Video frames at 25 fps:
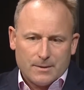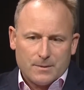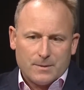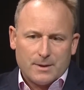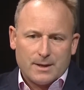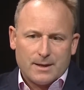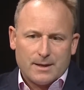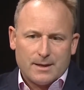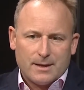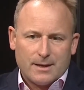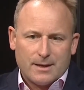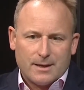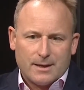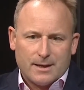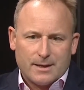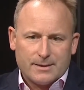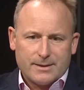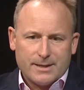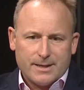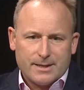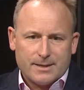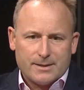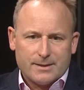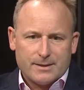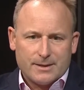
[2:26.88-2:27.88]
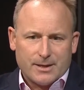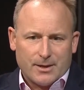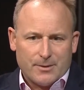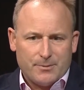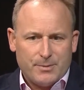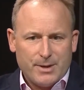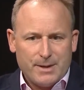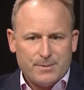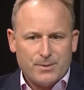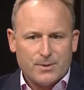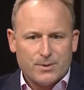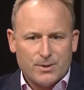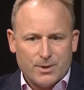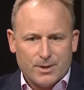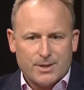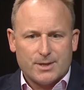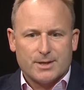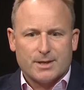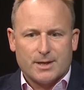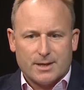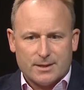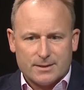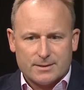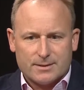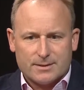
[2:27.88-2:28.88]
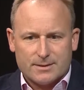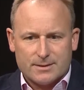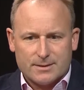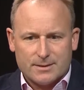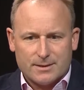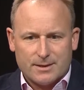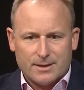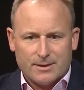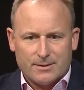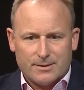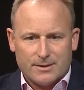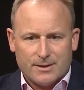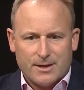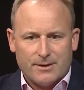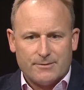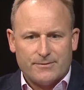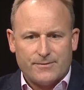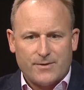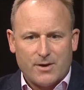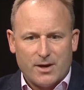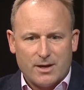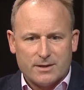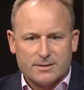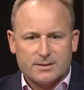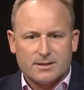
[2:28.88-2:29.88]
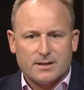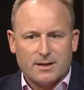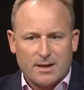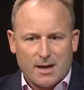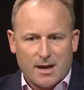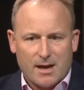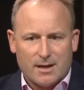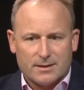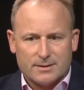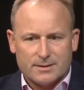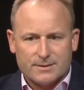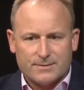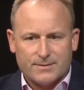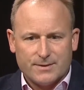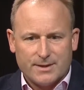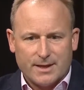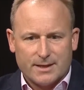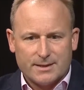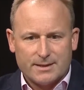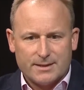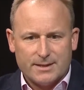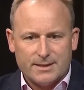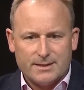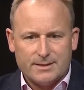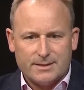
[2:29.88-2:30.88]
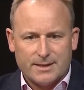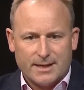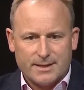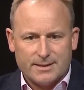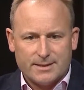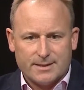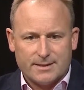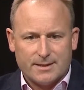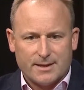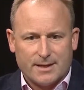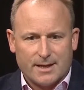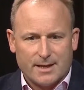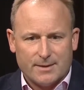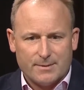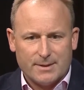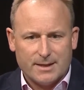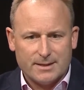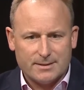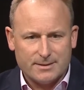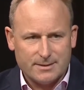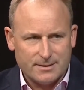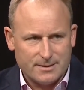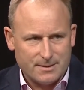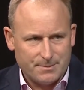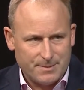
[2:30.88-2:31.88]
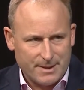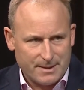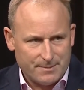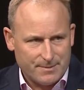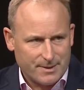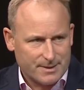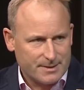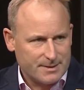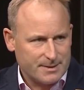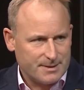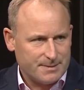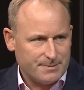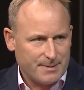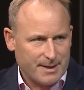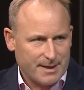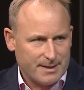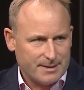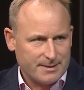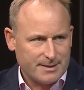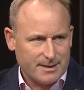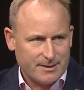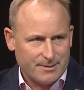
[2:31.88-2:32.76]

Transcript: Well, I think people look at us, and at first glance, for the uninitiated, they go, "Well, it's just a big bunch of space.